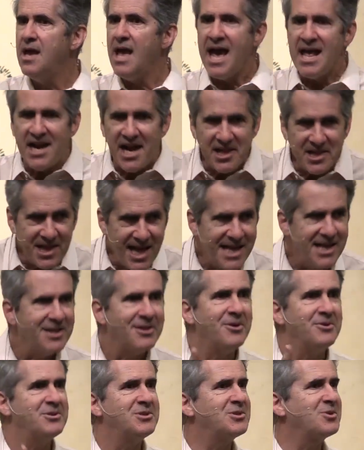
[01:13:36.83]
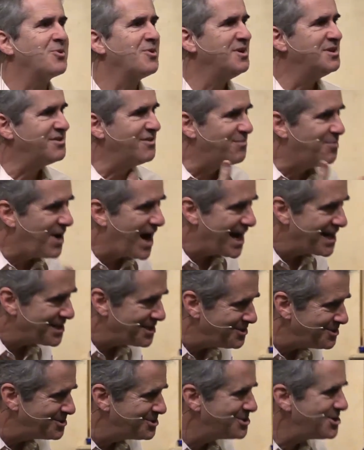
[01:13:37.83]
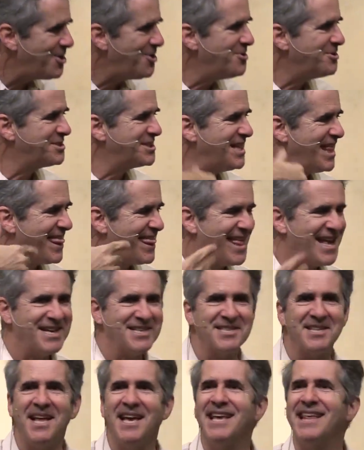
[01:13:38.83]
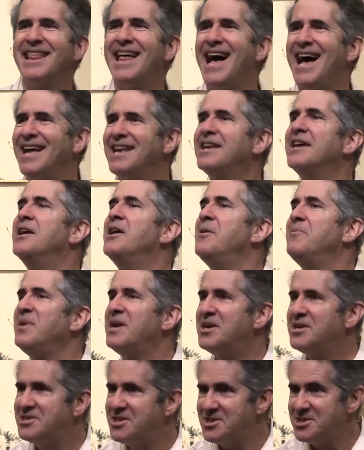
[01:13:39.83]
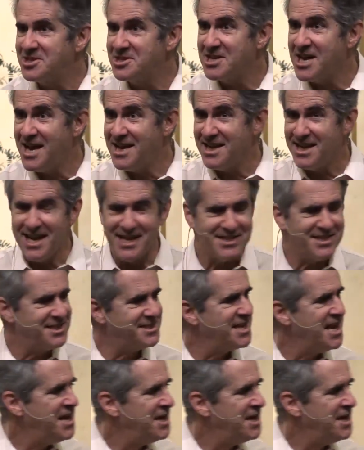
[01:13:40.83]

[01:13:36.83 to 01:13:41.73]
And I like those stories of practical jokes and things like that because it just kind of gets us.